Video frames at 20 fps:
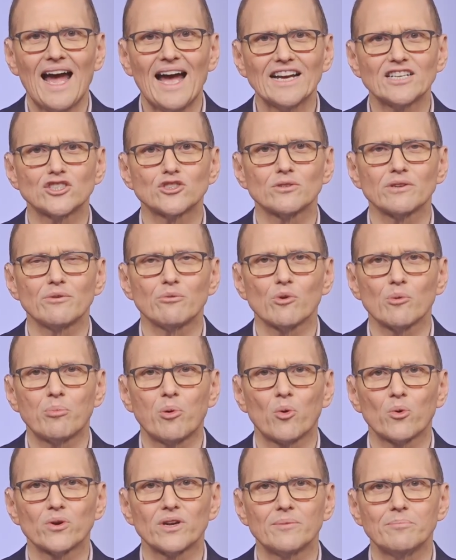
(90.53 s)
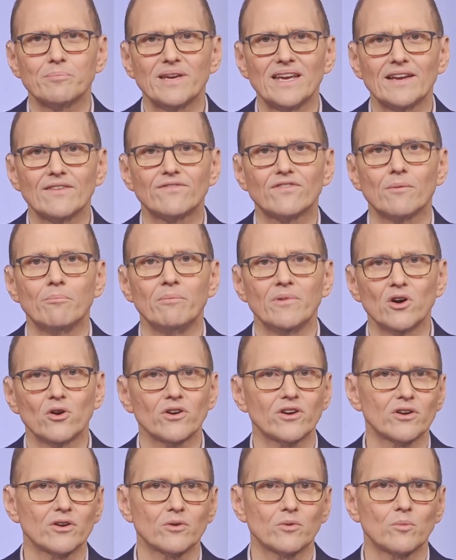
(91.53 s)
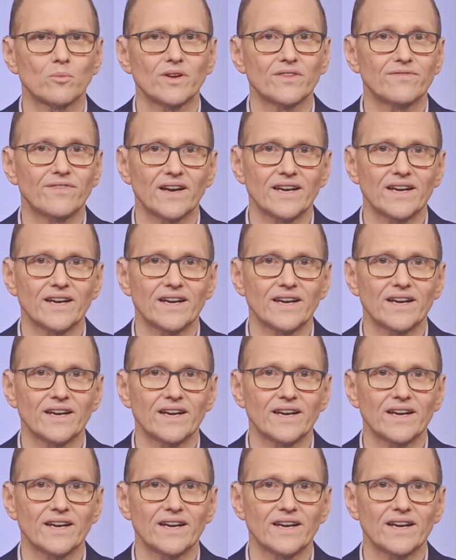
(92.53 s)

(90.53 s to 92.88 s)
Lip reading: actually reported being familiar with